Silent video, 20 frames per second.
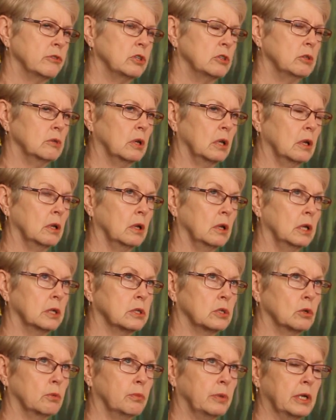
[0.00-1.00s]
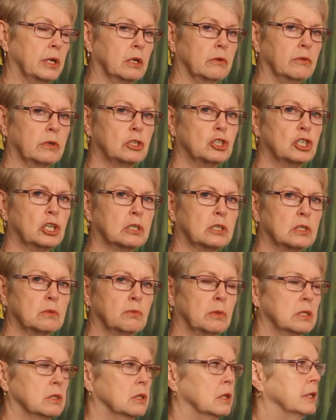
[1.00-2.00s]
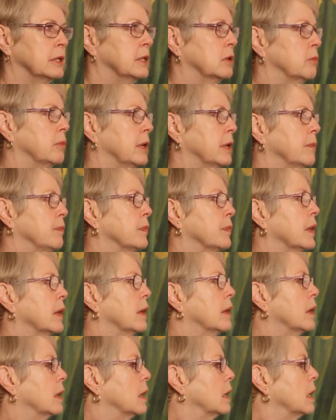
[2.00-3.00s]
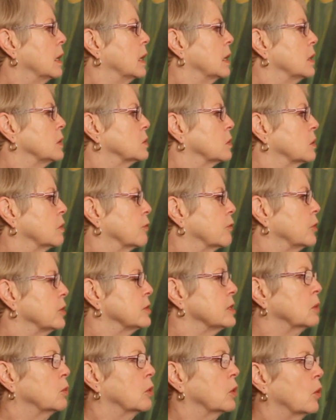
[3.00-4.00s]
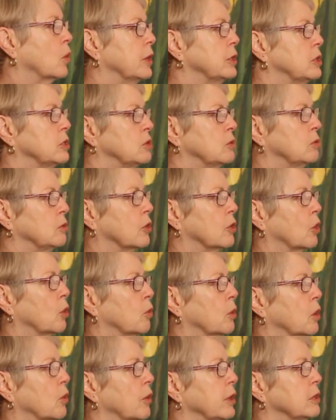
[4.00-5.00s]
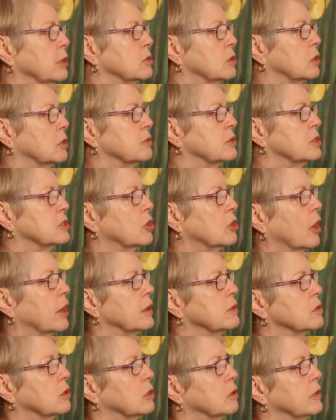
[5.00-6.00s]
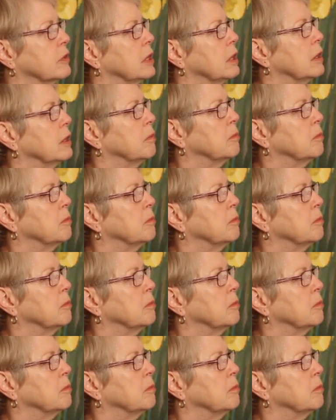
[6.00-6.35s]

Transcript: to do a little bit of adjustment, a little bit. So the first thing we're going to do though, we're going to sort of start sort of in the